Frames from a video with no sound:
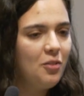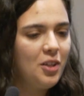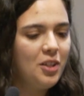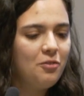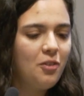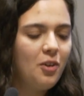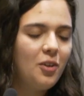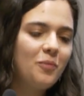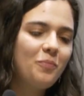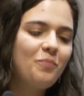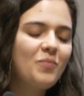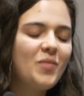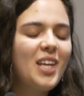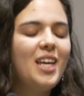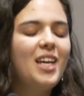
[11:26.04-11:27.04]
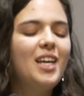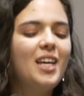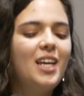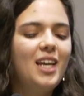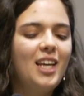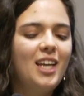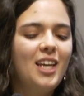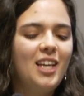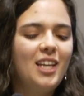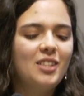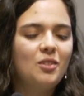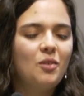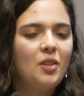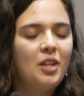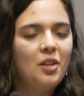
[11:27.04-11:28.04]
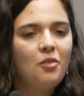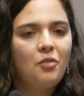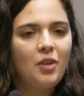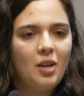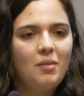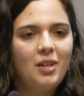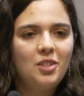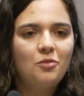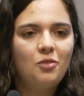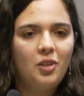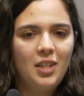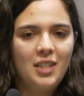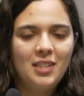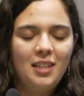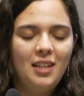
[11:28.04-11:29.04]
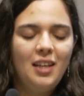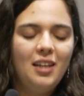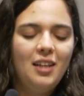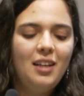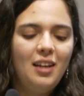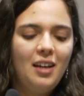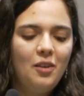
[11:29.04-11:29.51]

looking for. So thank you very much for listening.